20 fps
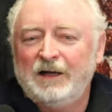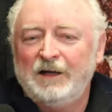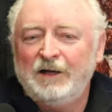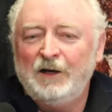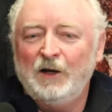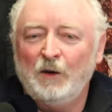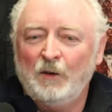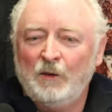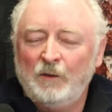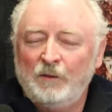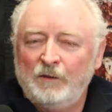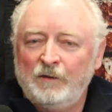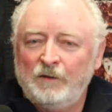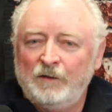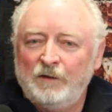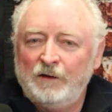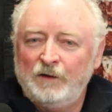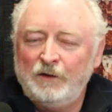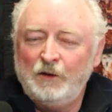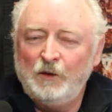you know
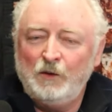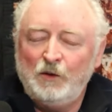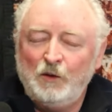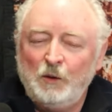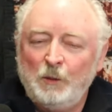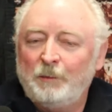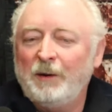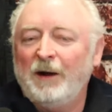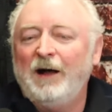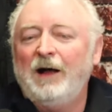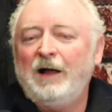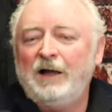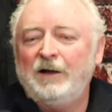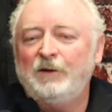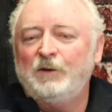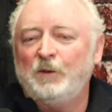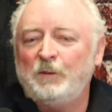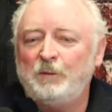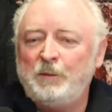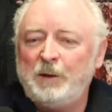you you bond
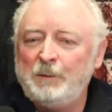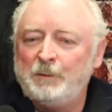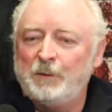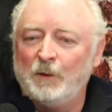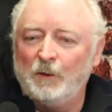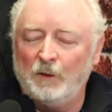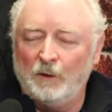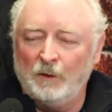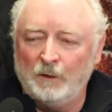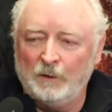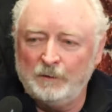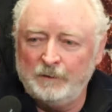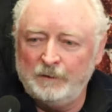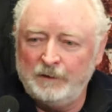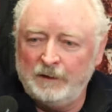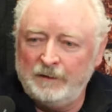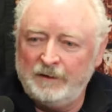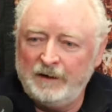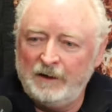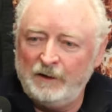with people
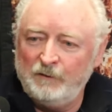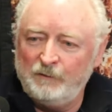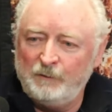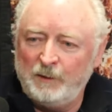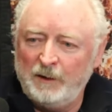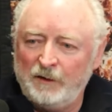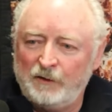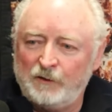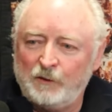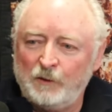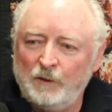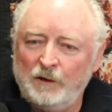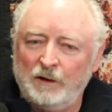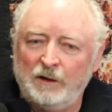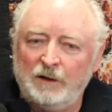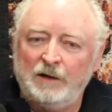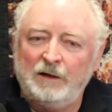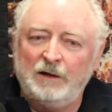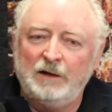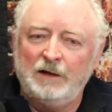that you've been through
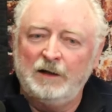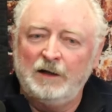an